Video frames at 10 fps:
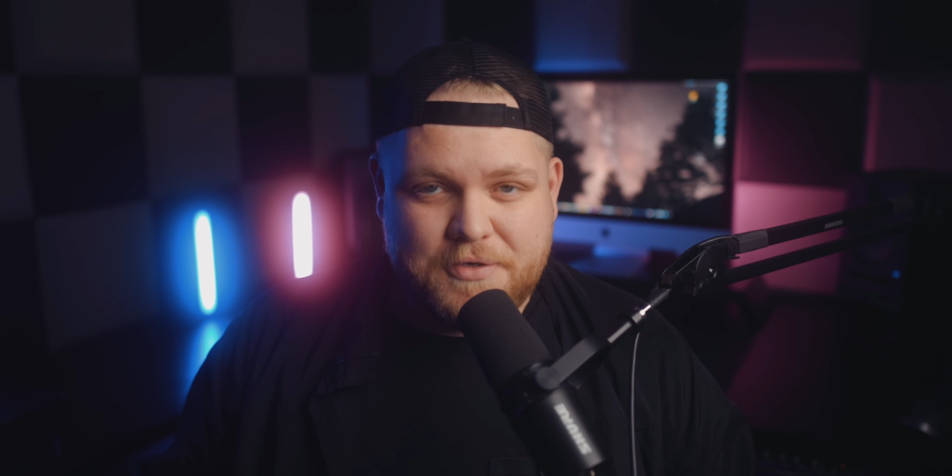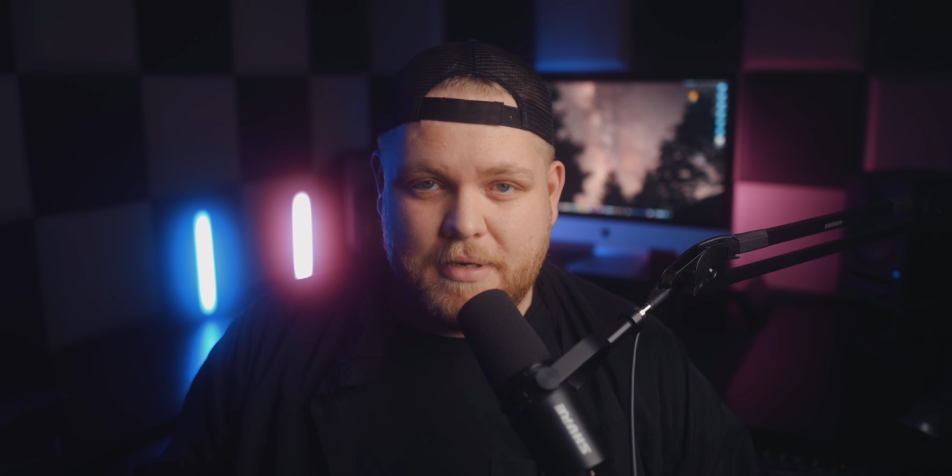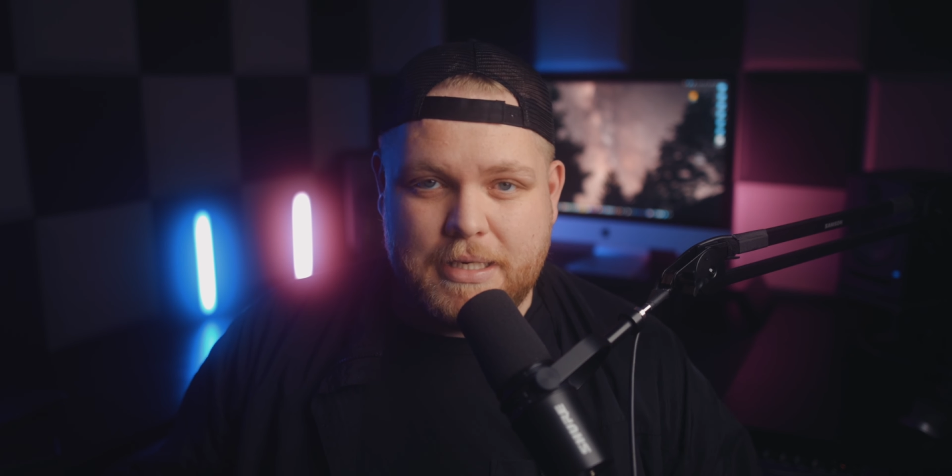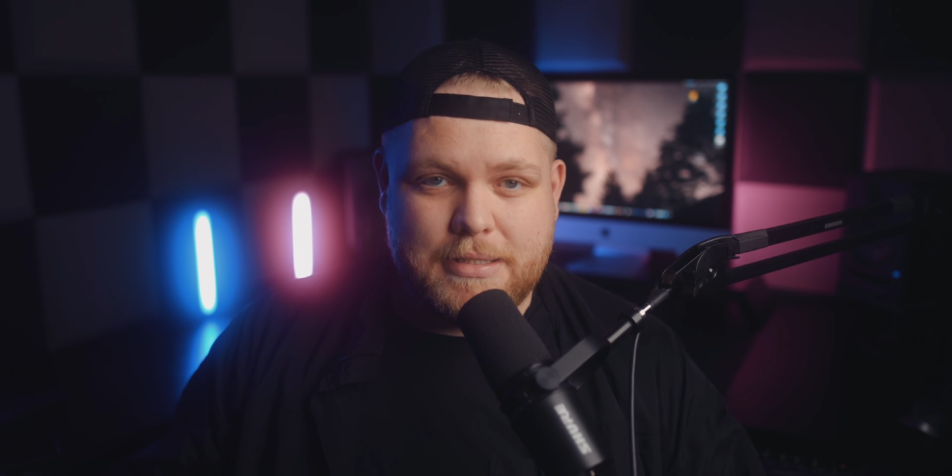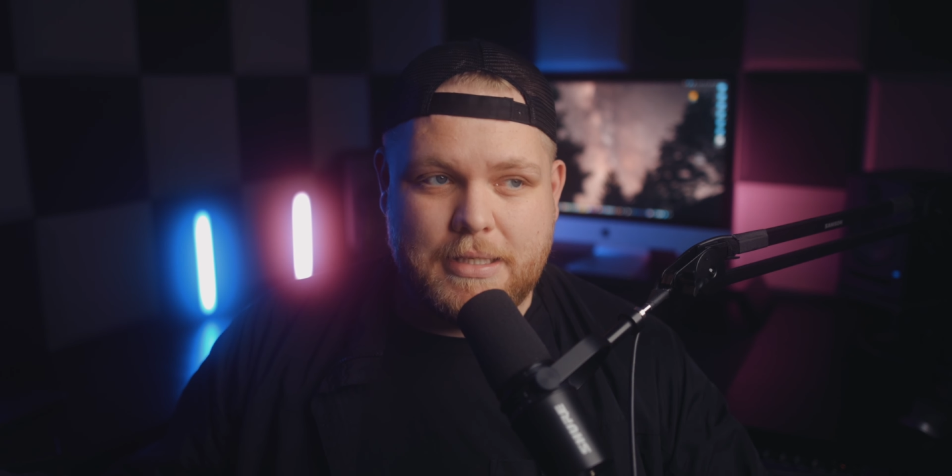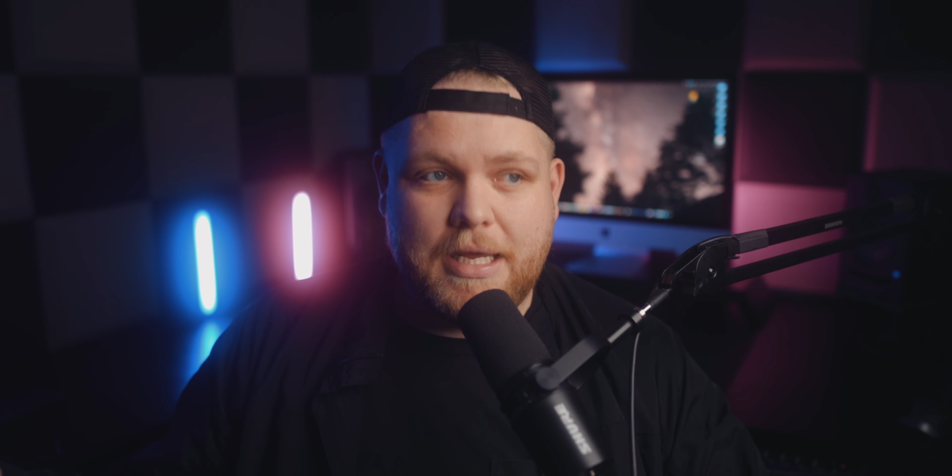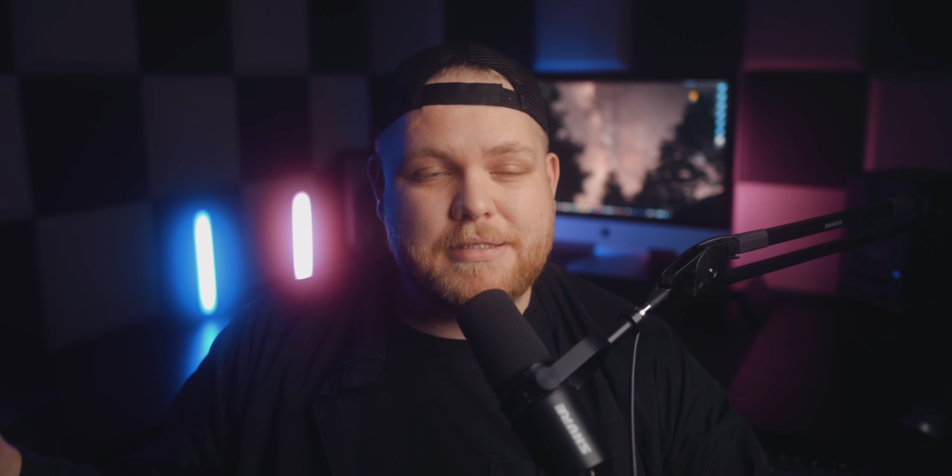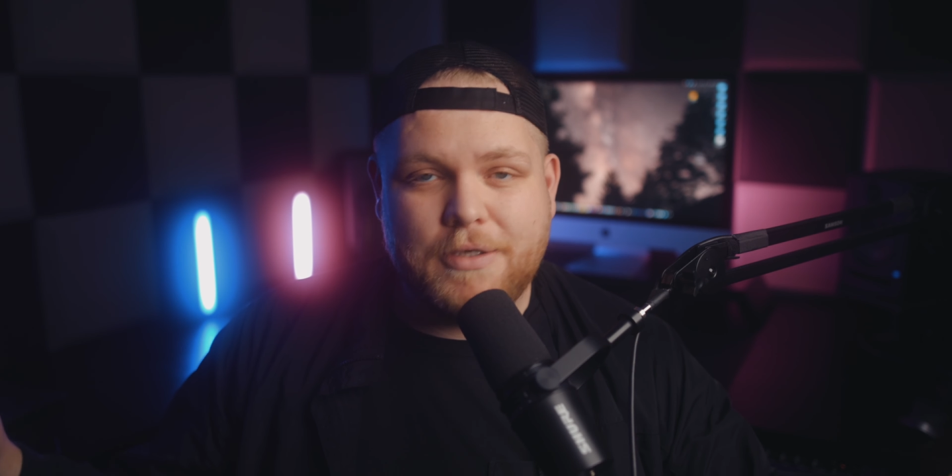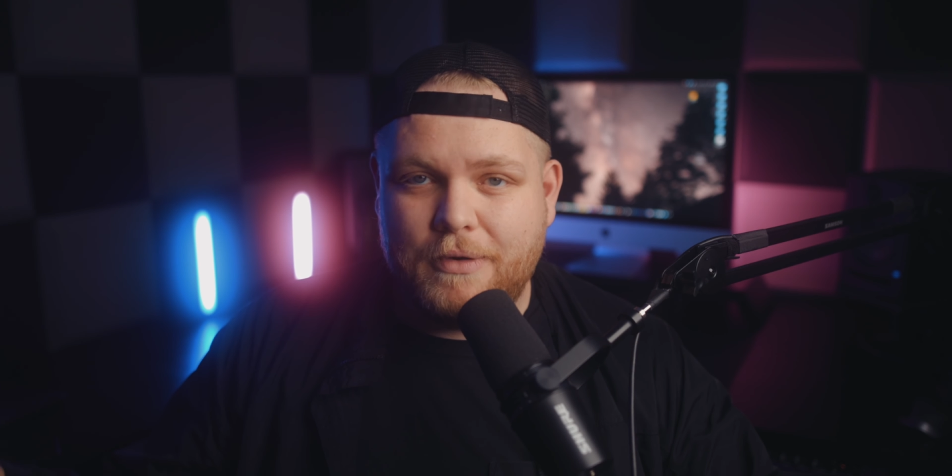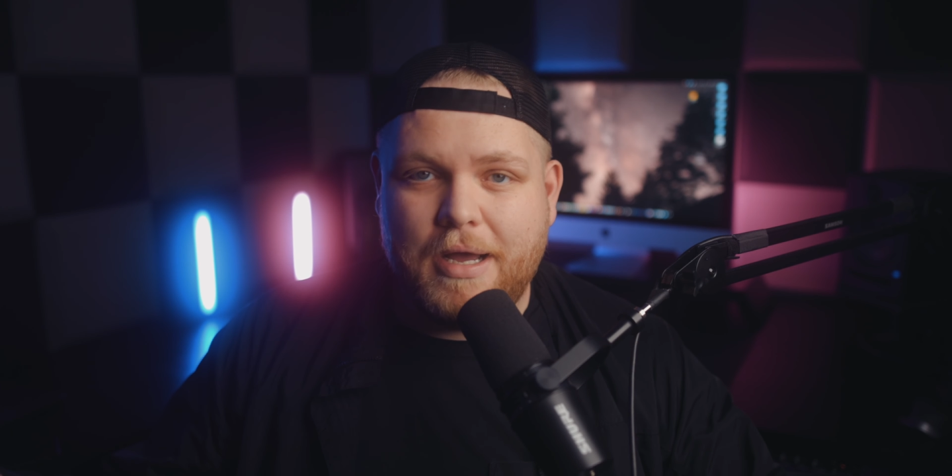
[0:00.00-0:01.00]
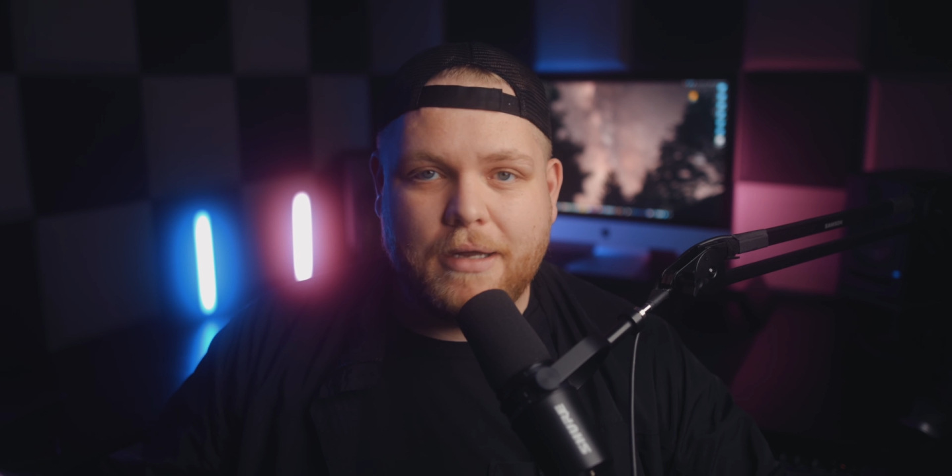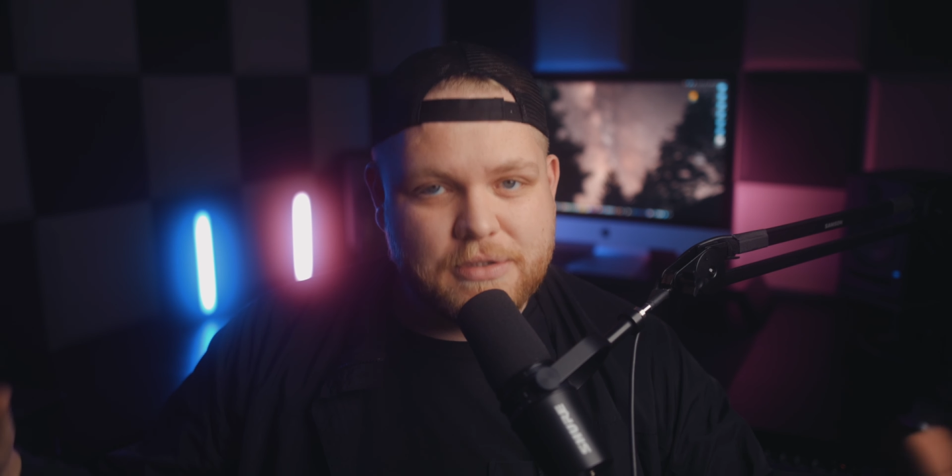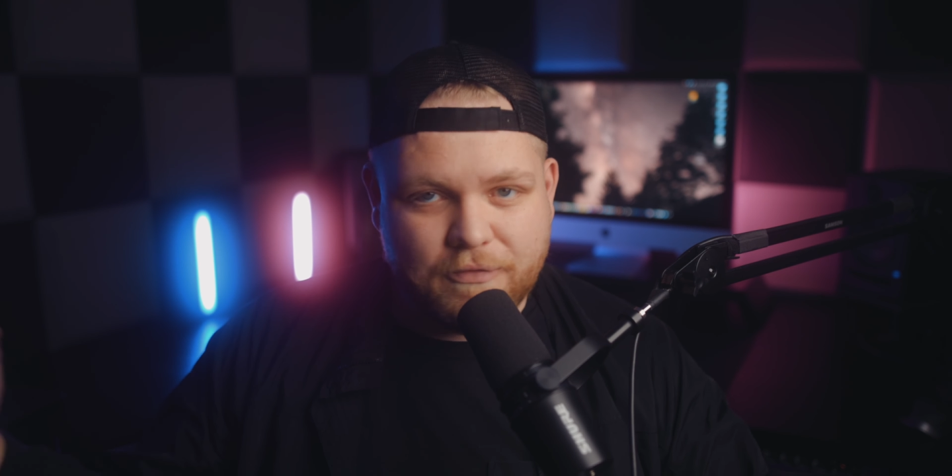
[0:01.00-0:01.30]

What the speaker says: screen that has no notch?